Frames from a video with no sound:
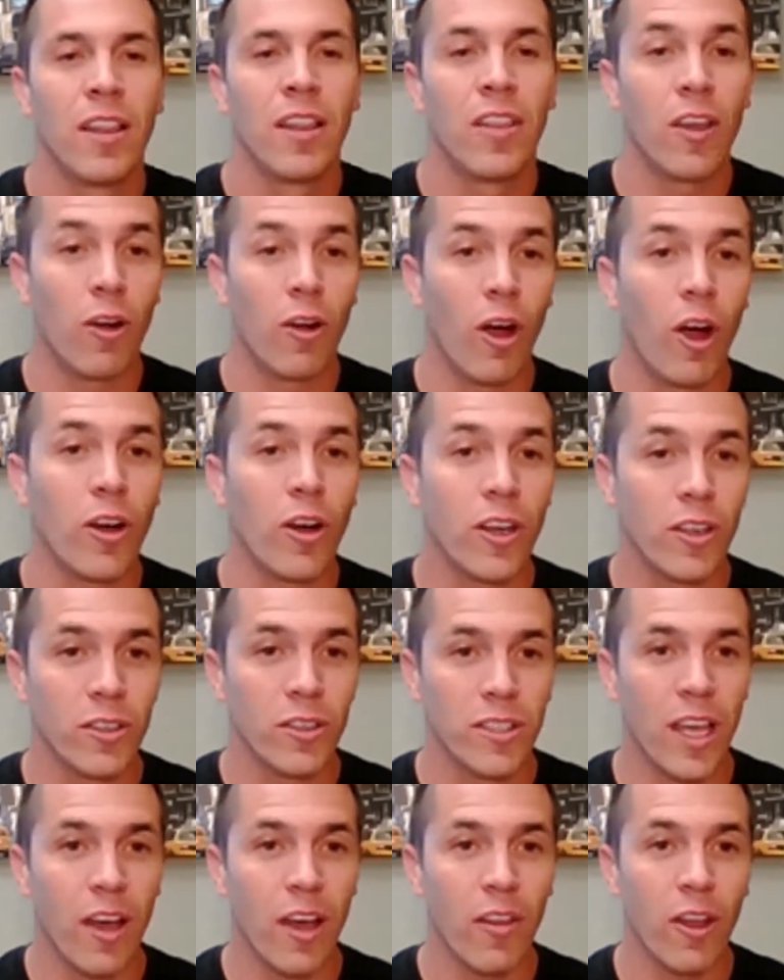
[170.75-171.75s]
There are
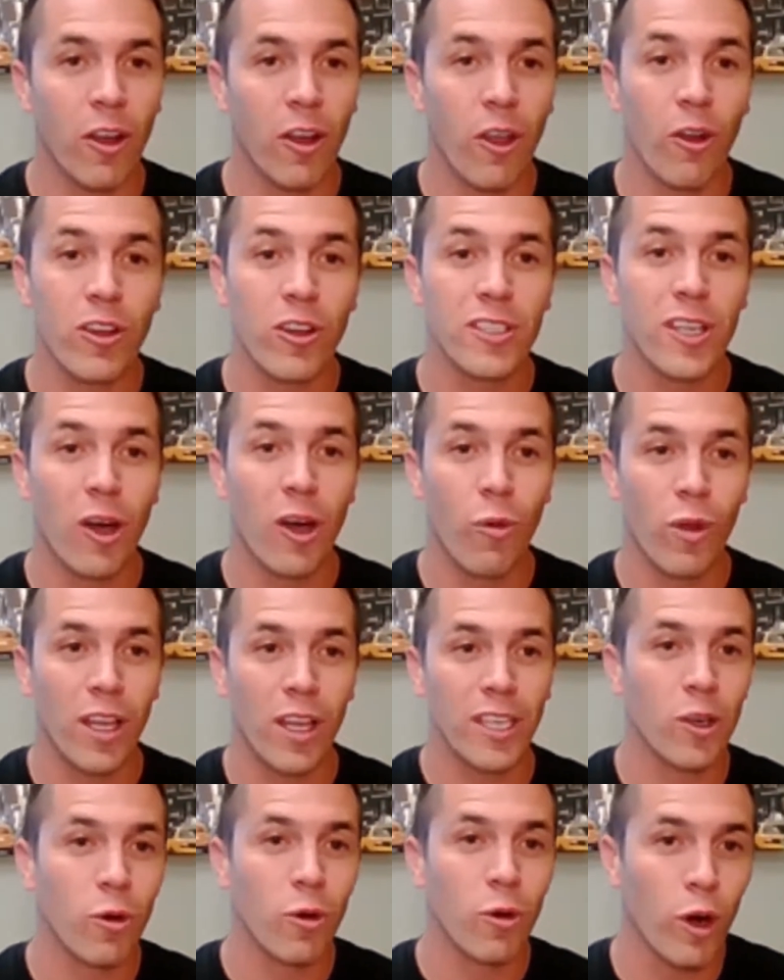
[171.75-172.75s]
deals out there. You're just not
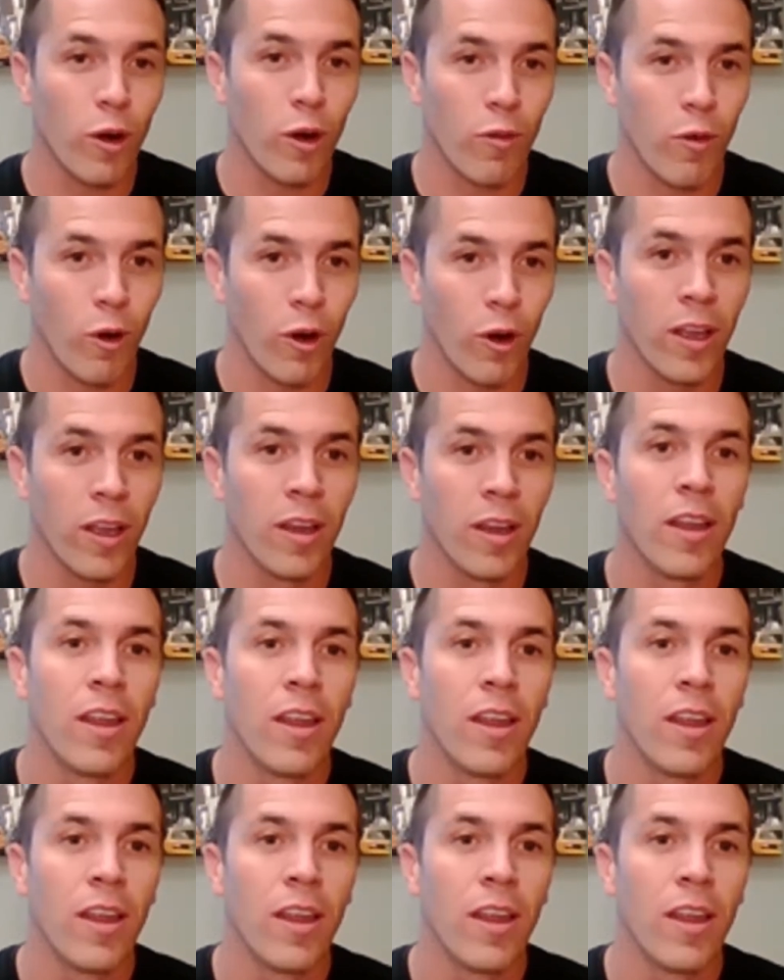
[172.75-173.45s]
willing to work for it.